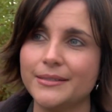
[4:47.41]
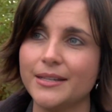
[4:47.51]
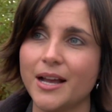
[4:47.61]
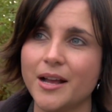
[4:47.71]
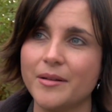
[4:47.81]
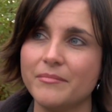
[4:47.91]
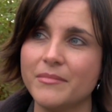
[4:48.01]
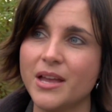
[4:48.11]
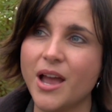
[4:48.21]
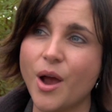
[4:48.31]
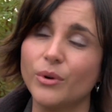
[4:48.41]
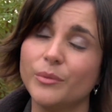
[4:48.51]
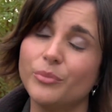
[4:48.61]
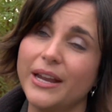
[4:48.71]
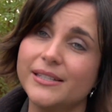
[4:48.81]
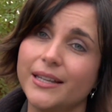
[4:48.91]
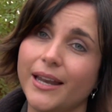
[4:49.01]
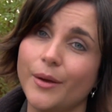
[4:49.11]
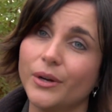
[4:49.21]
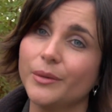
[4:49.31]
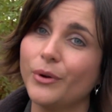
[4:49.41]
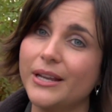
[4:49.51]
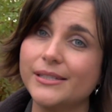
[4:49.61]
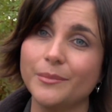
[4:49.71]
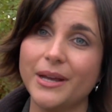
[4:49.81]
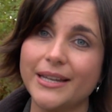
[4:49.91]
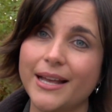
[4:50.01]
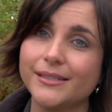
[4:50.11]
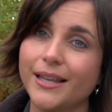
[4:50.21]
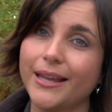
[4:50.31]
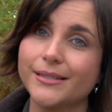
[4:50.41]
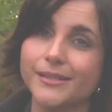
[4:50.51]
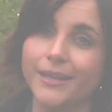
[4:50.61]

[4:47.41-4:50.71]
um, we're embracing it. We're embracing my dad's legacy.